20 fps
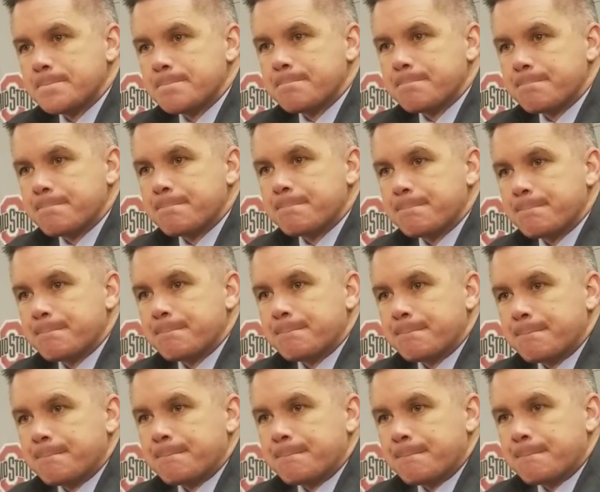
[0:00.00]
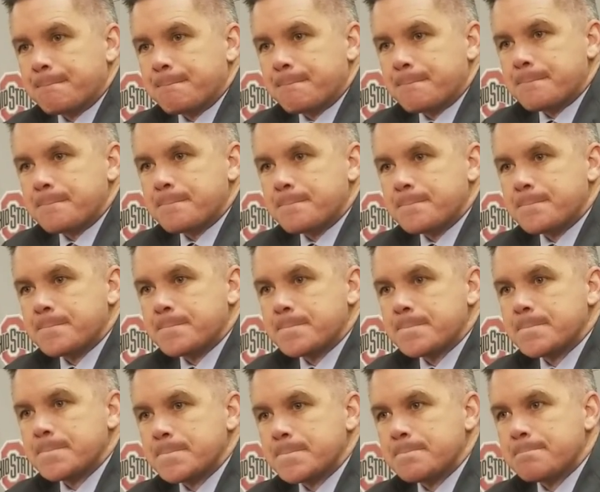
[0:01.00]
what was worked on
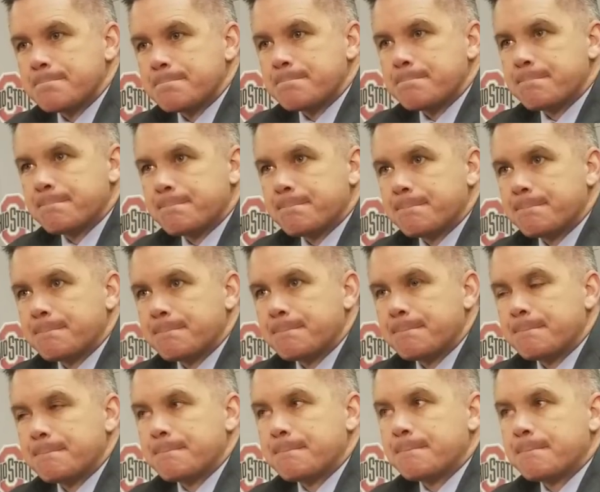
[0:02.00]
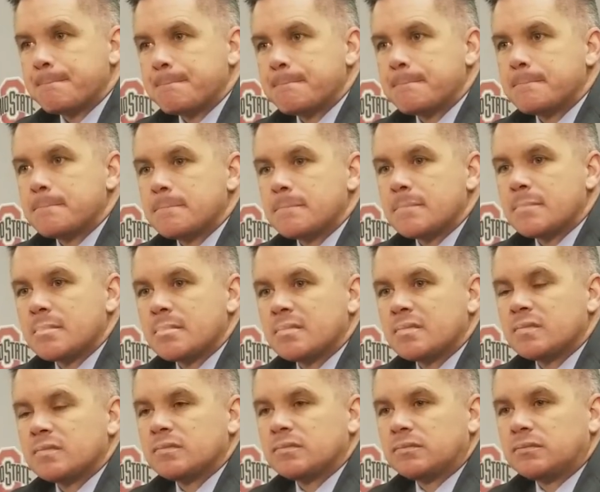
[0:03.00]
in practice or what was what
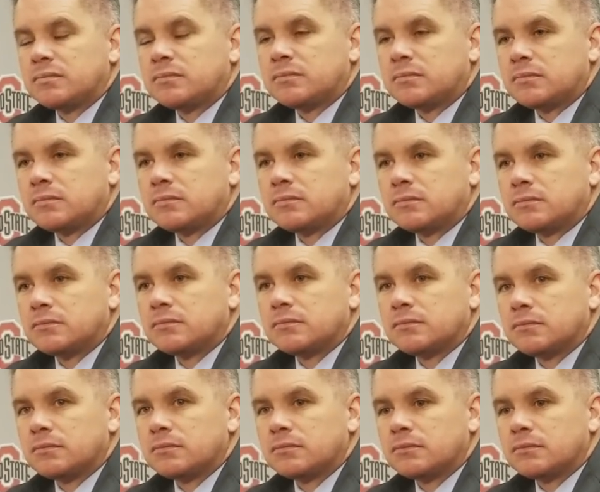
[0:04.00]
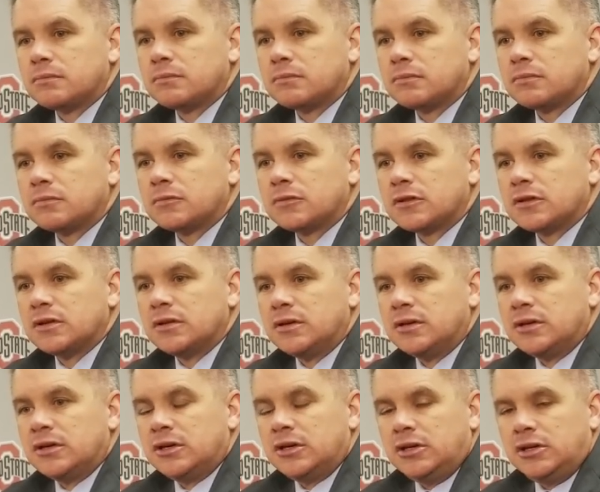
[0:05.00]
allowed you to be able to do those things
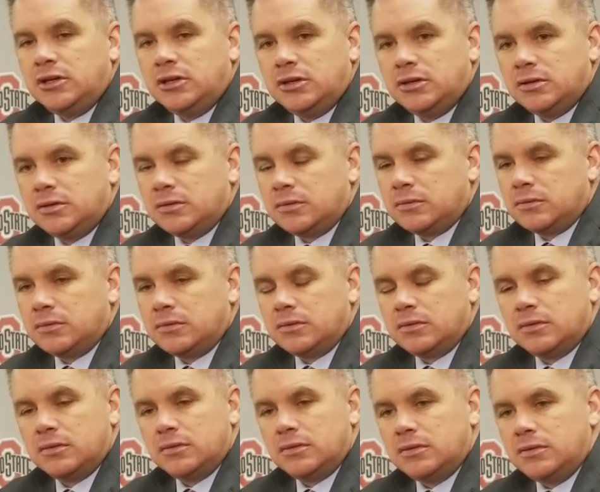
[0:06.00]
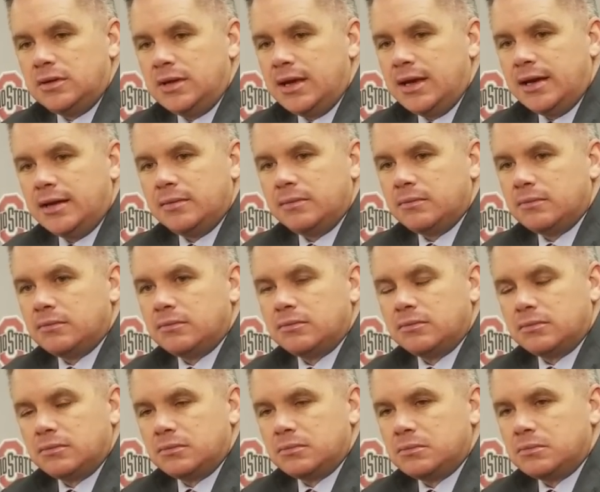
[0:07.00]
tonight when you guys have kind of struggled yeah. getting off to a
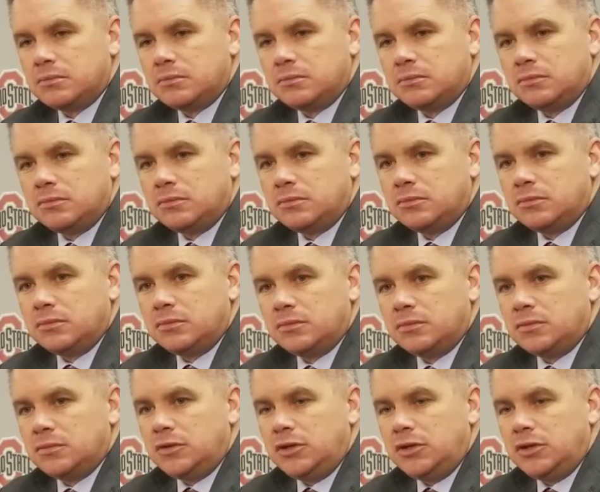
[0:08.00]
hot start the last couple of games?